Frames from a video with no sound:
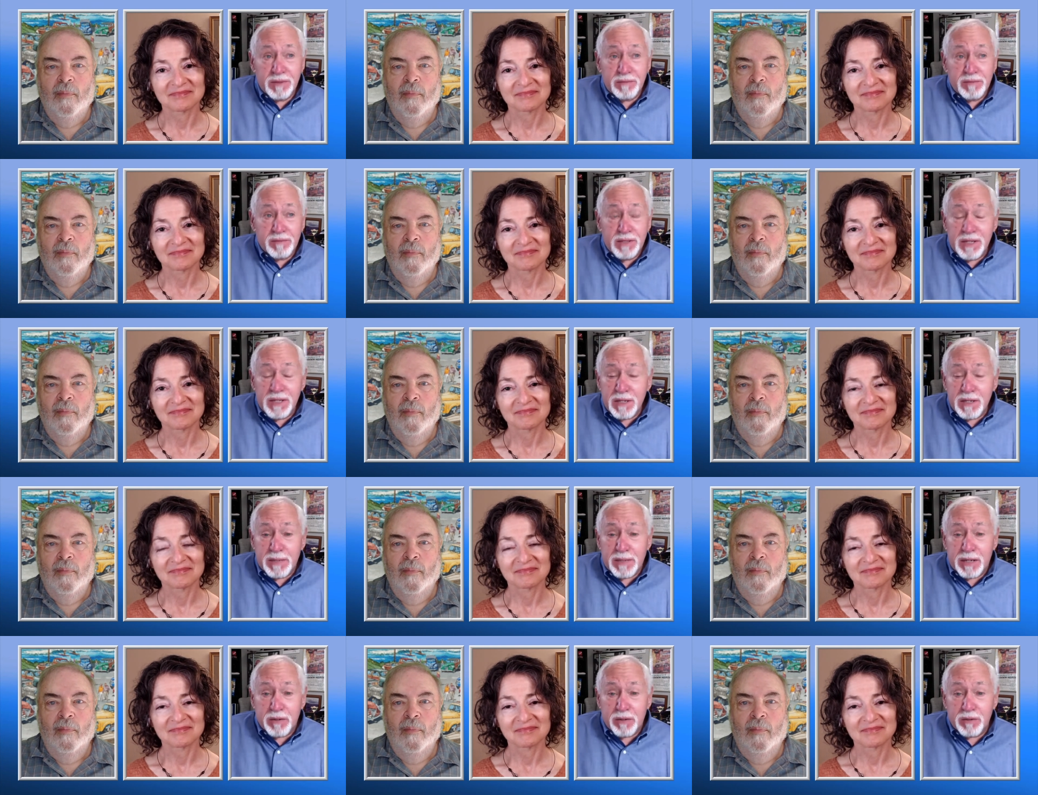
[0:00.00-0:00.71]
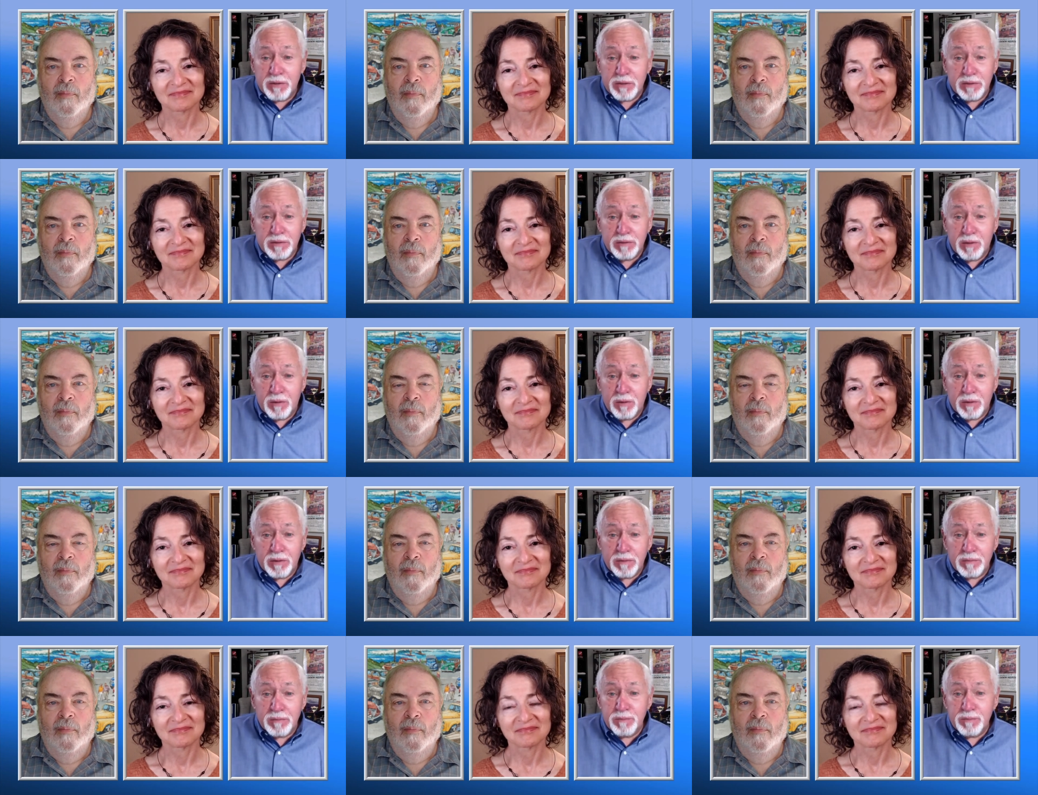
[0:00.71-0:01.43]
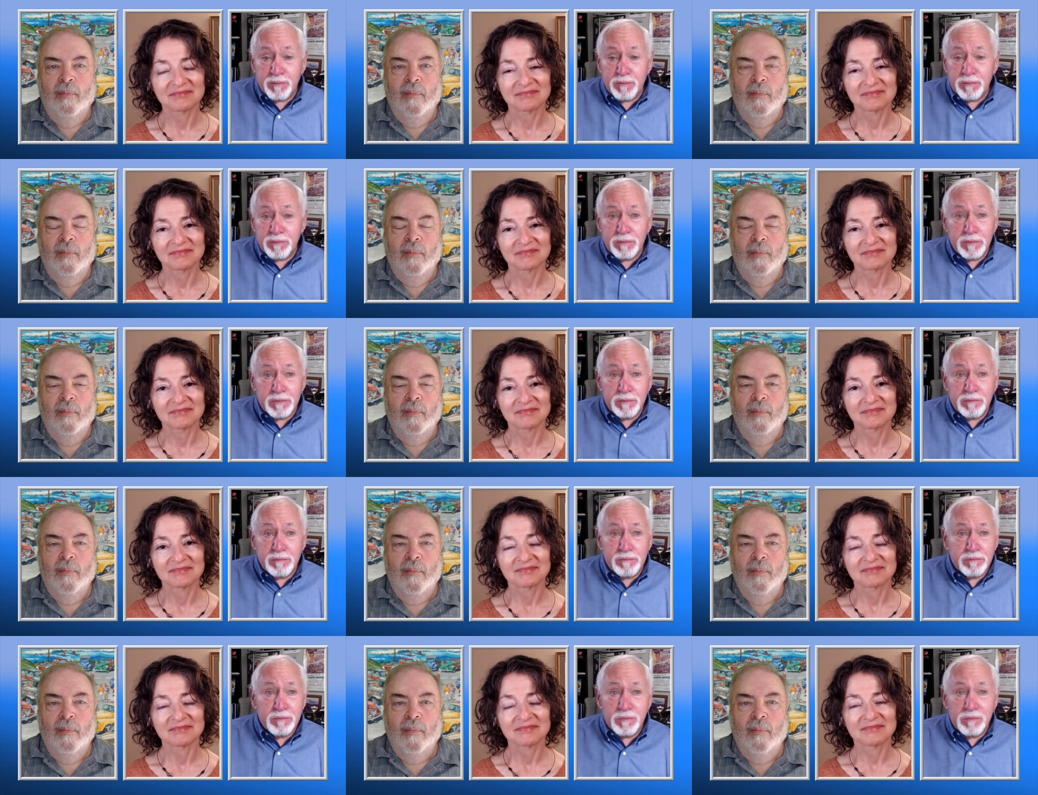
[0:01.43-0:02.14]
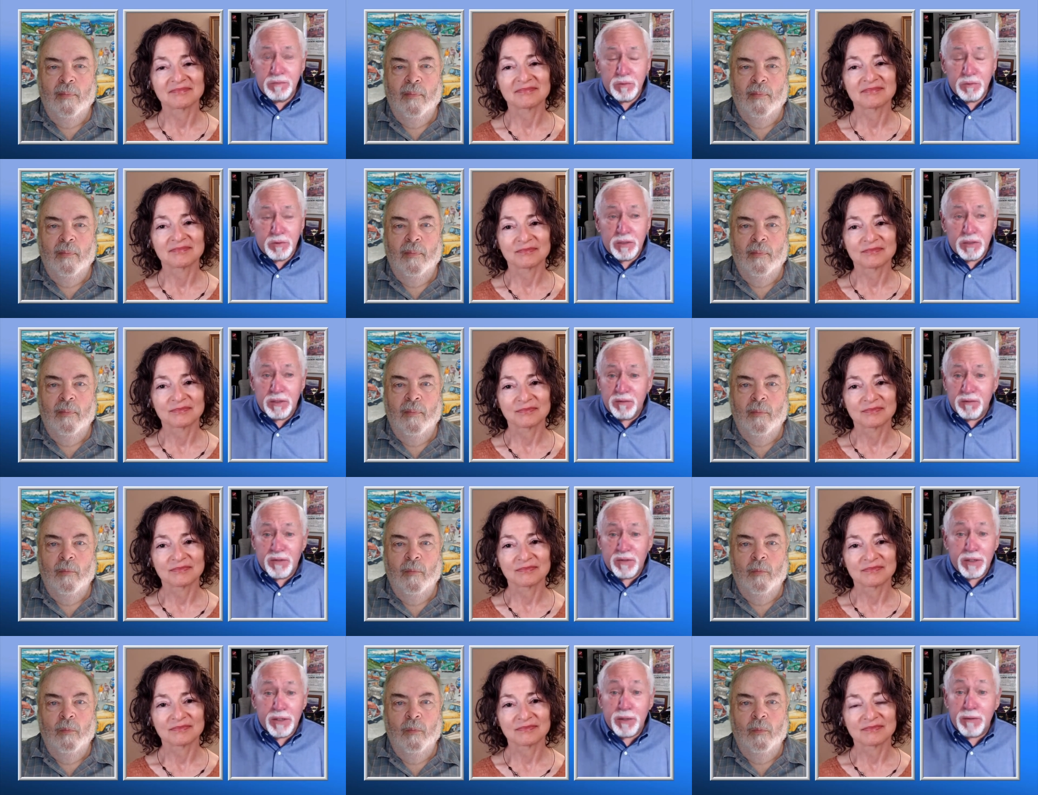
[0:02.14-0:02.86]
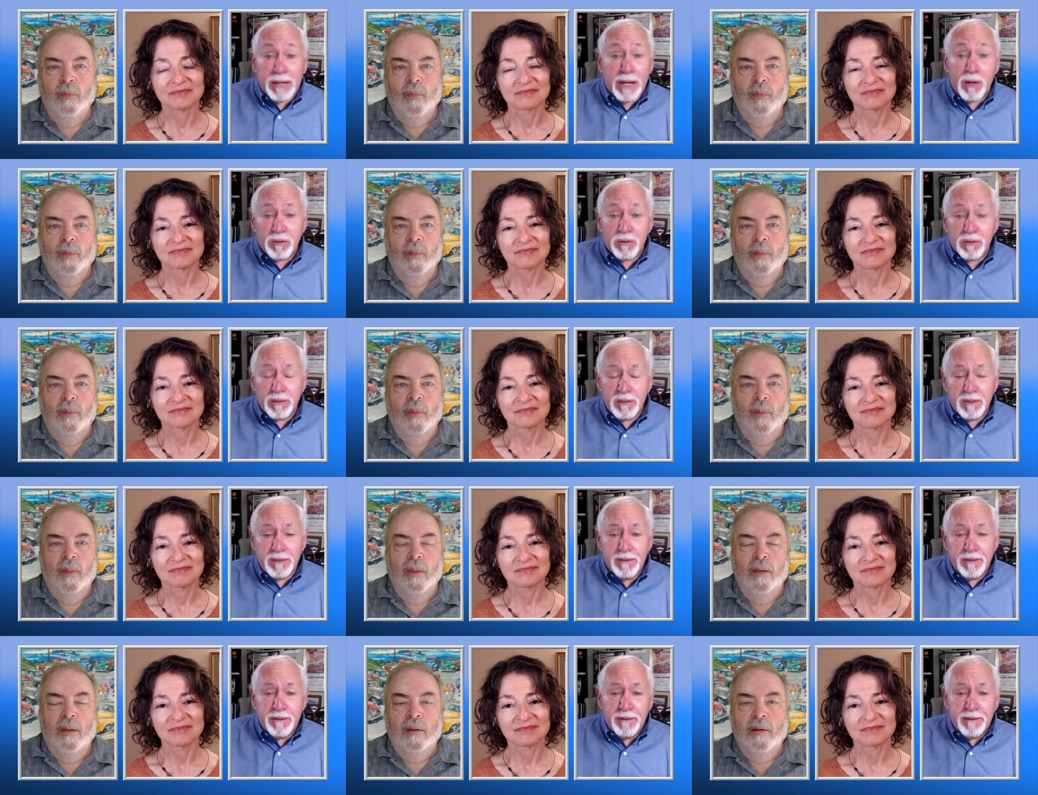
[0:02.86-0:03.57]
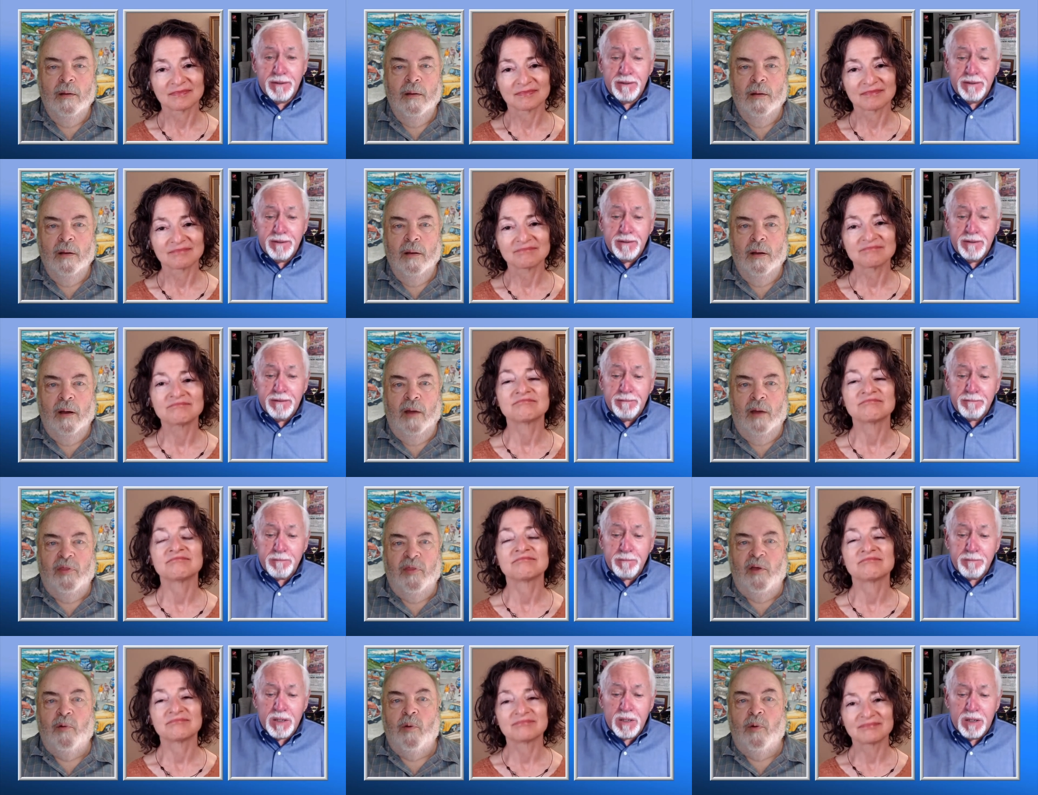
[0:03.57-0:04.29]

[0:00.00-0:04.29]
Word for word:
Speaker 1: think about or or try to figure out. I think what